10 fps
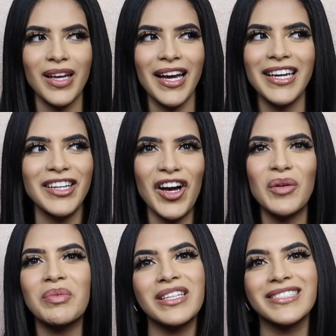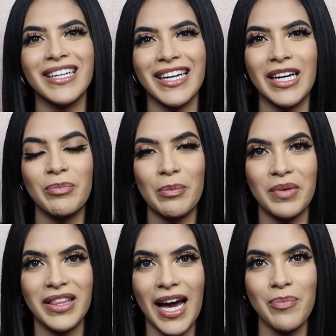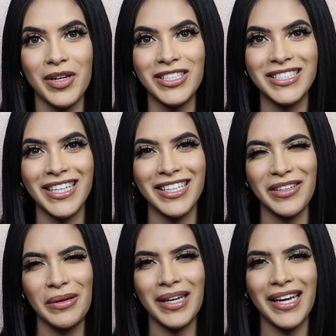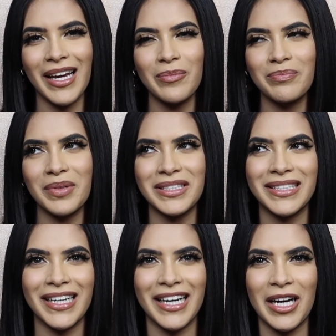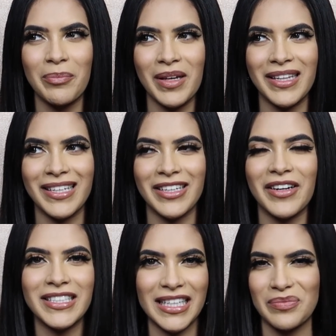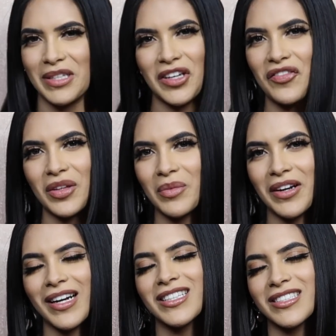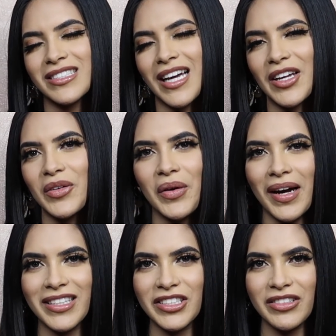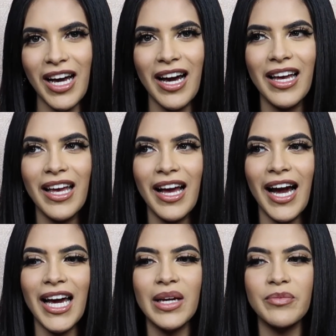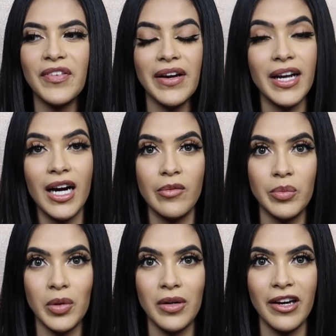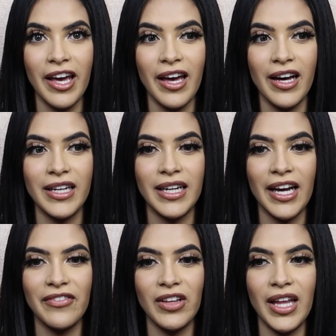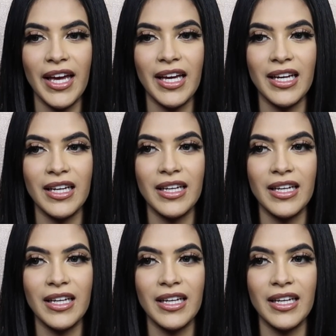I cannot be stuck up and be that person, you know. I can't be stuck up and then criticize myself in the mirror. I don't know how to do that. I am very humble, and I feel like